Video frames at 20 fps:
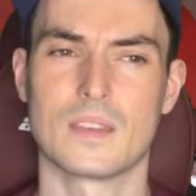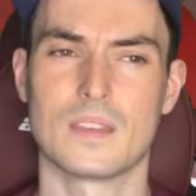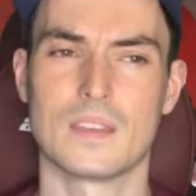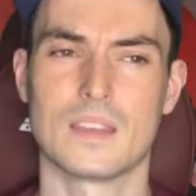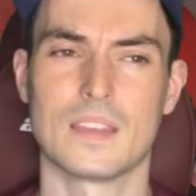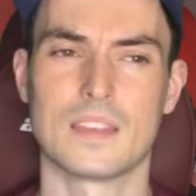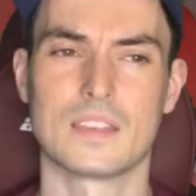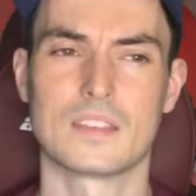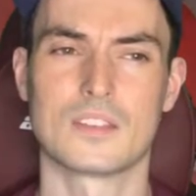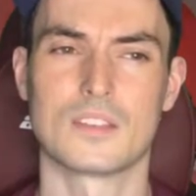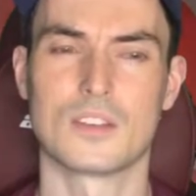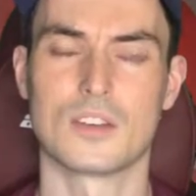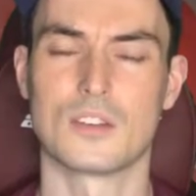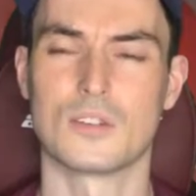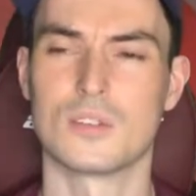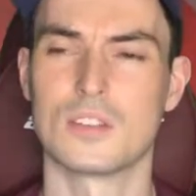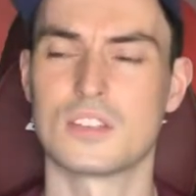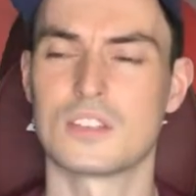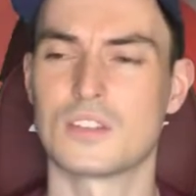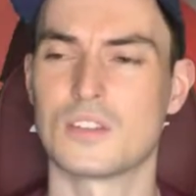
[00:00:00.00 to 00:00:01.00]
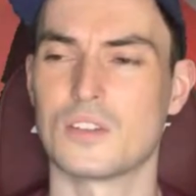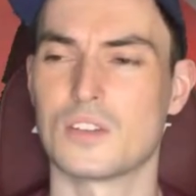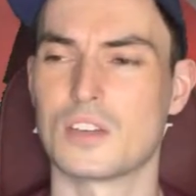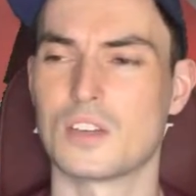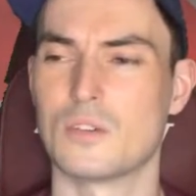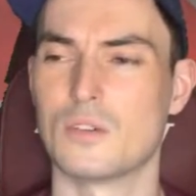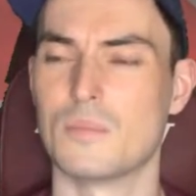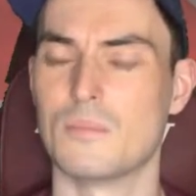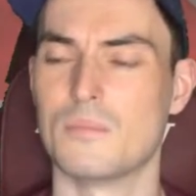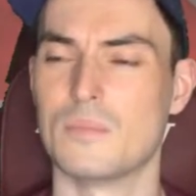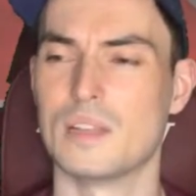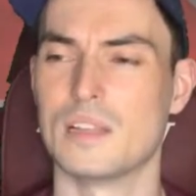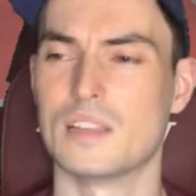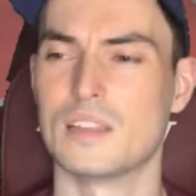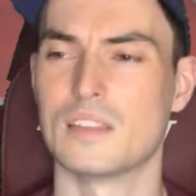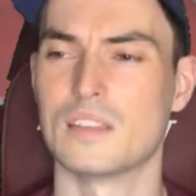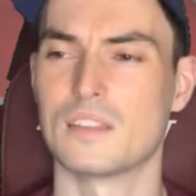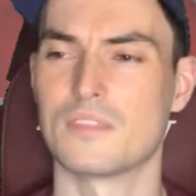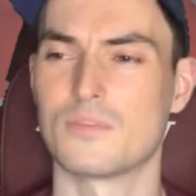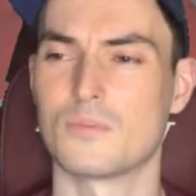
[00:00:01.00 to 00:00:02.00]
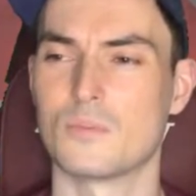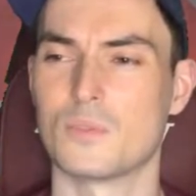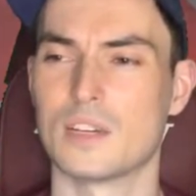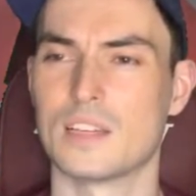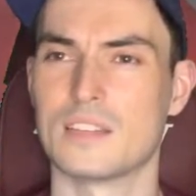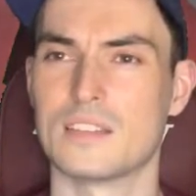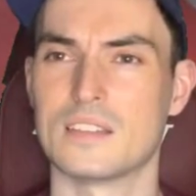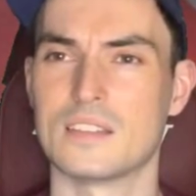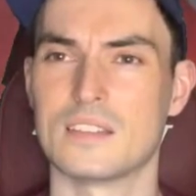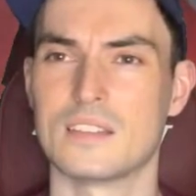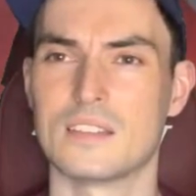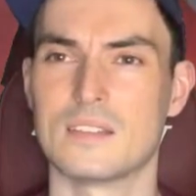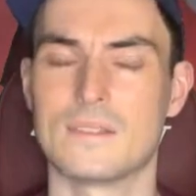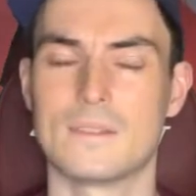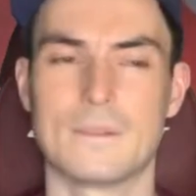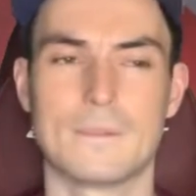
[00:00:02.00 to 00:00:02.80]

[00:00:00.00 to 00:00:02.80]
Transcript: yeah, this go. This could go a million different ways.